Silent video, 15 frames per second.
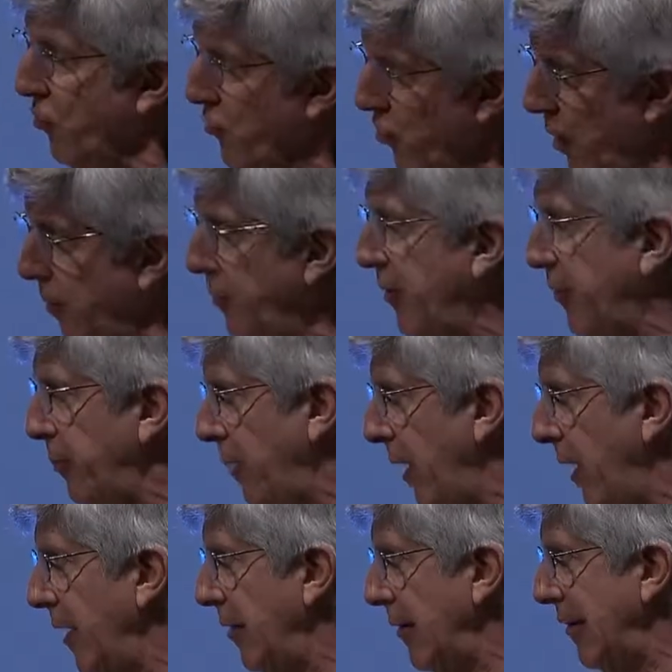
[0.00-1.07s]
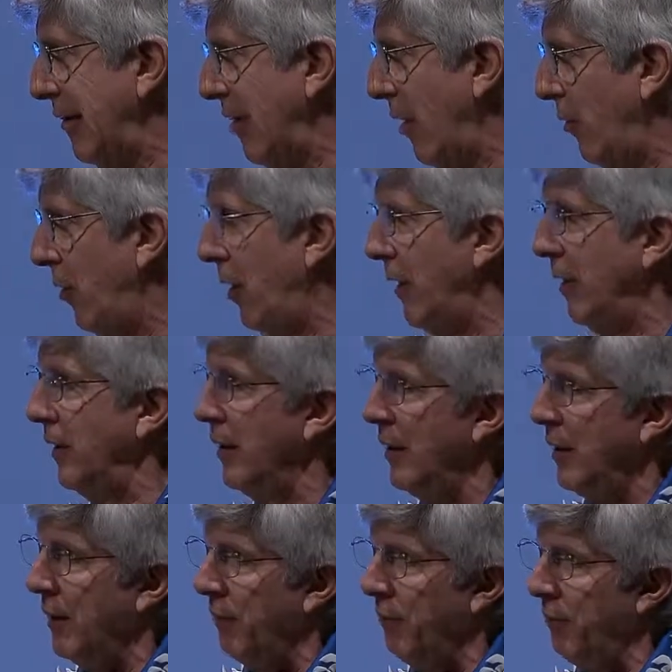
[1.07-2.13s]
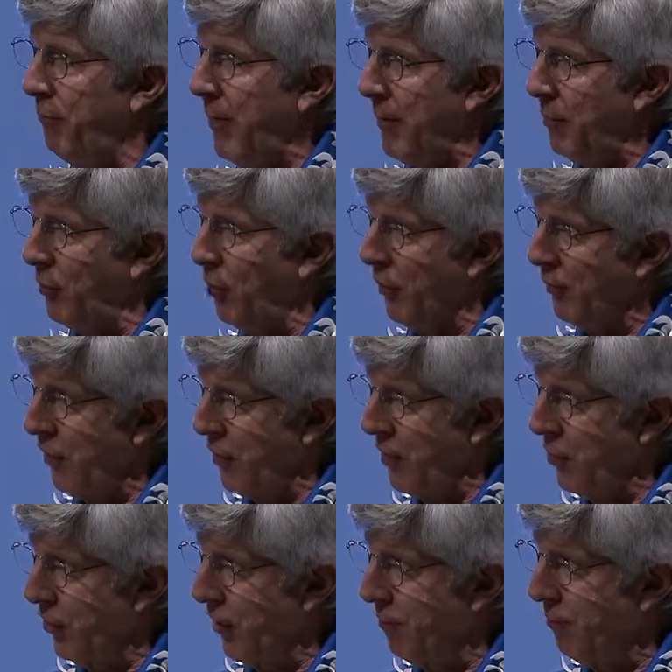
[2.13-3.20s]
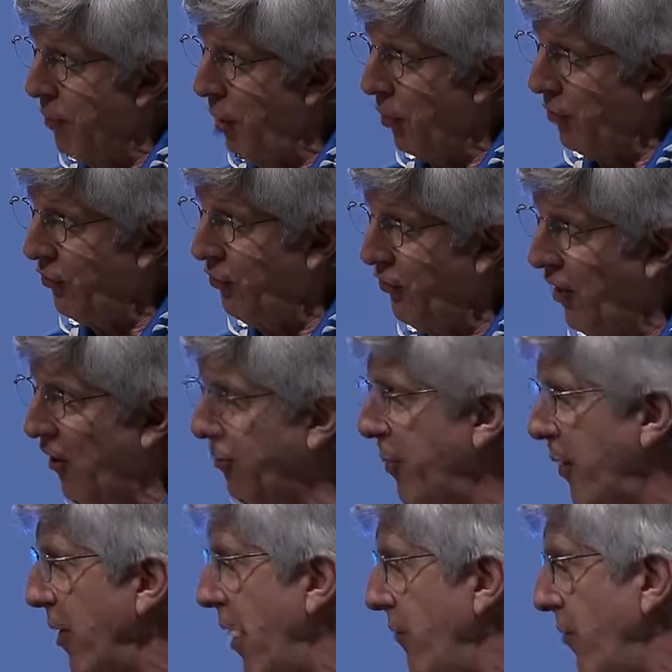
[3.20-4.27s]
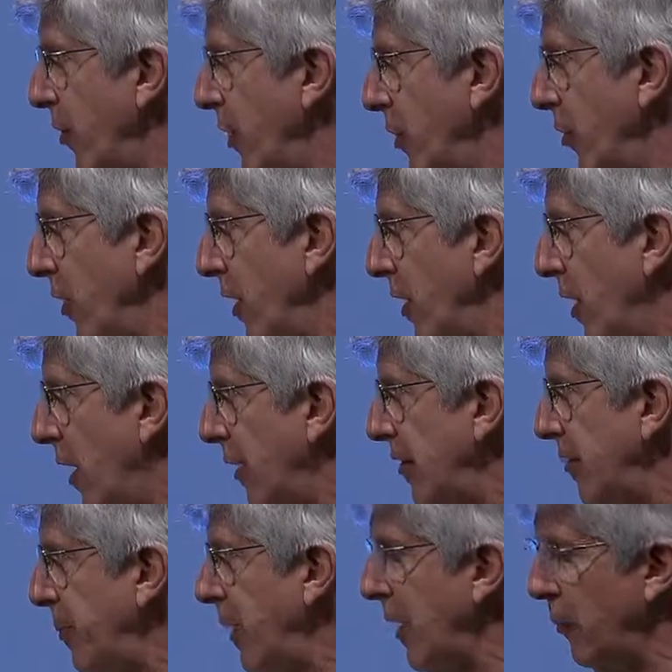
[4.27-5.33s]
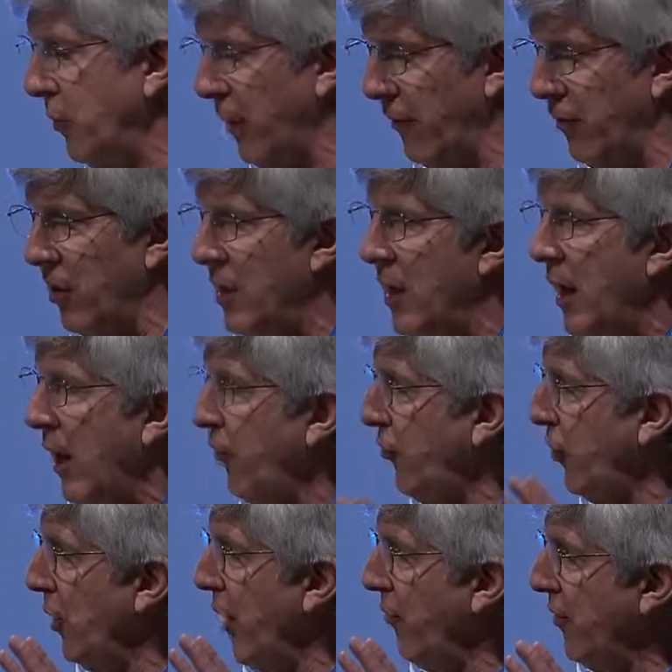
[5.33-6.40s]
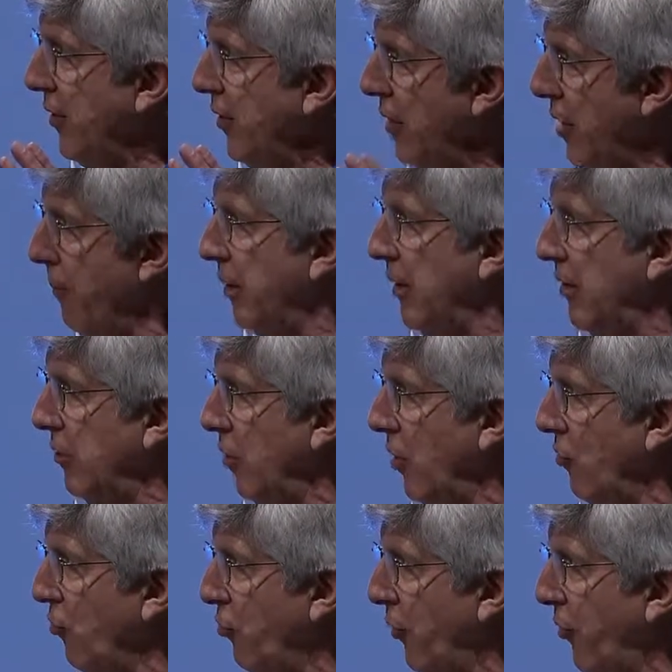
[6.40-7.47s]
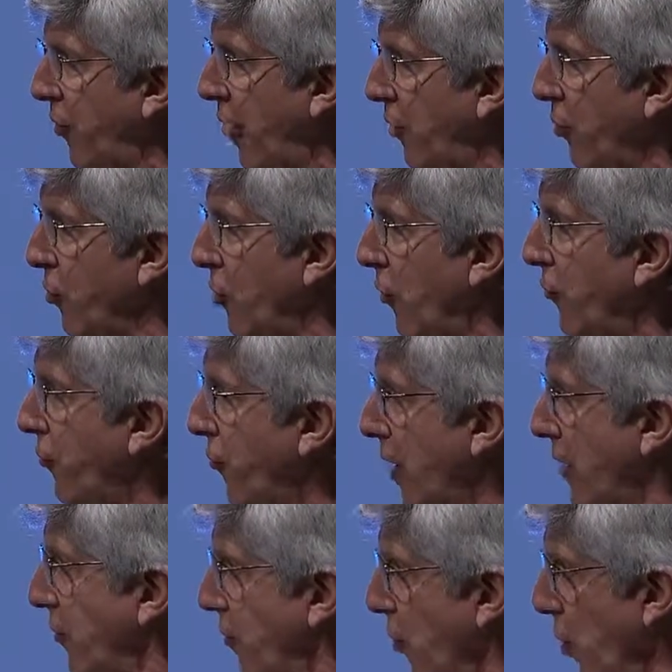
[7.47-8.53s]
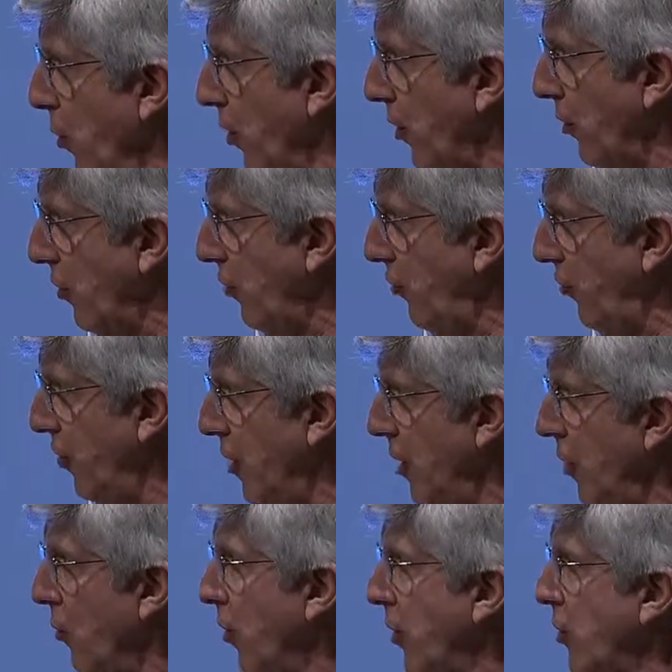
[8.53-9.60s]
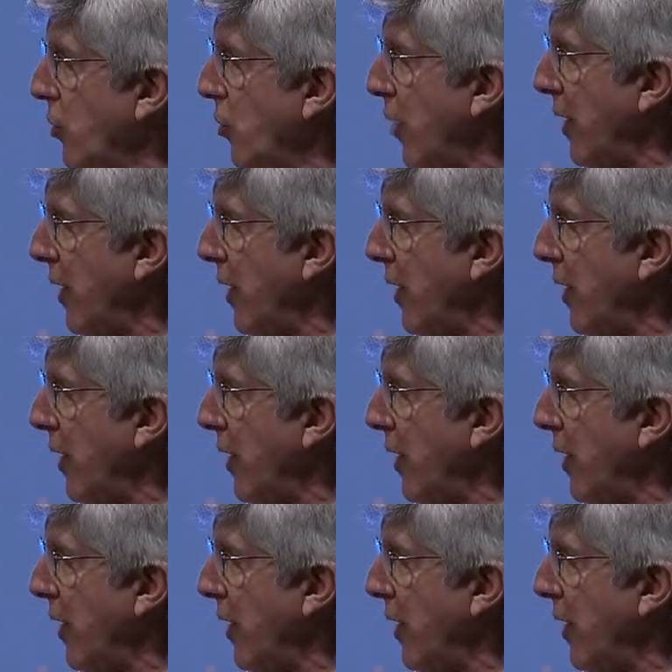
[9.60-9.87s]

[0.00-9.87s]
ships, planes, and so on, people who are very good at bulk stuff but not very good at high speed, whatever. And so you had these companies emerge that are called freight forwarders, where you